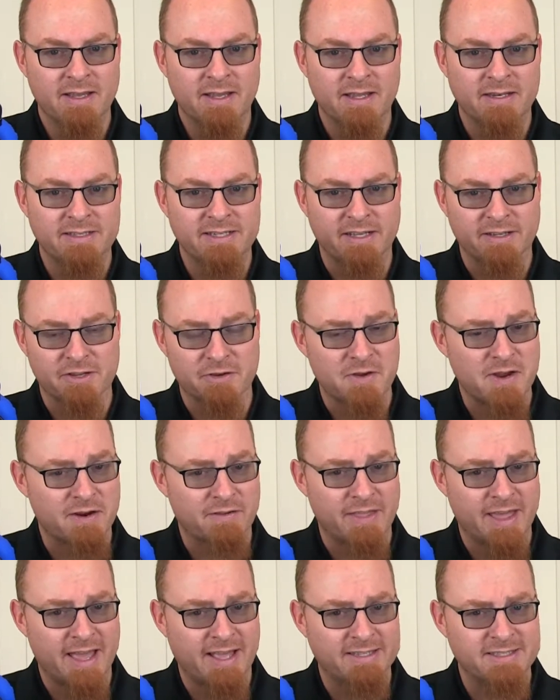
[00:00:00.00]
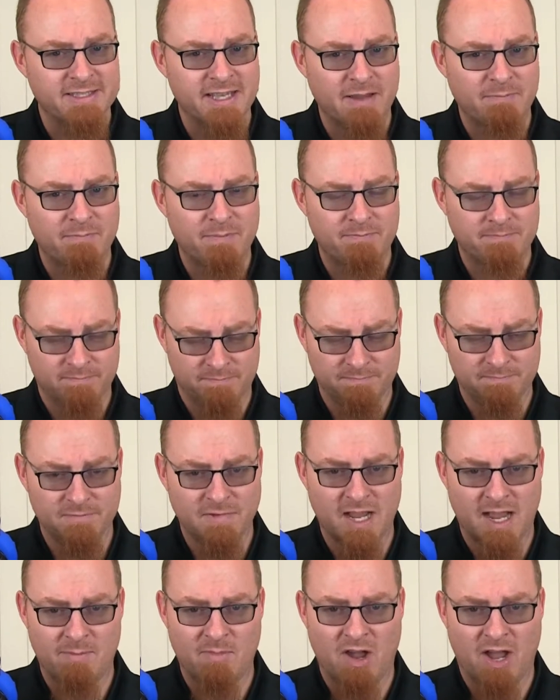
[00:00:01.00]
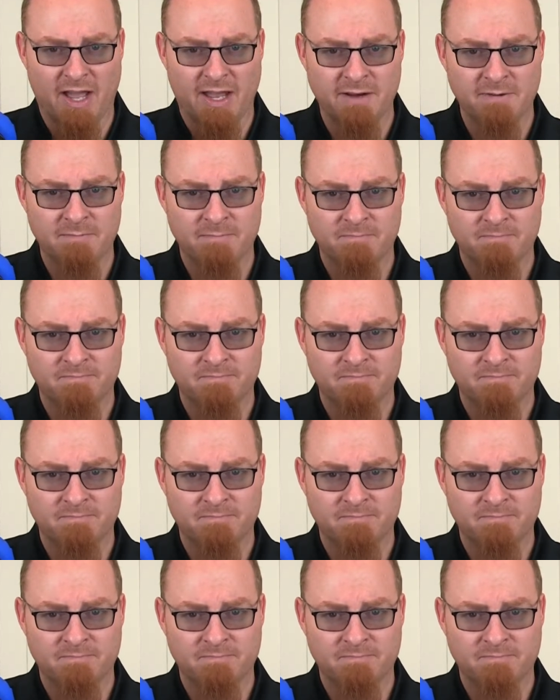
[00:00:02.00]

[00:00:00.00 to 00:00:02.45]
until you hear the headset come on,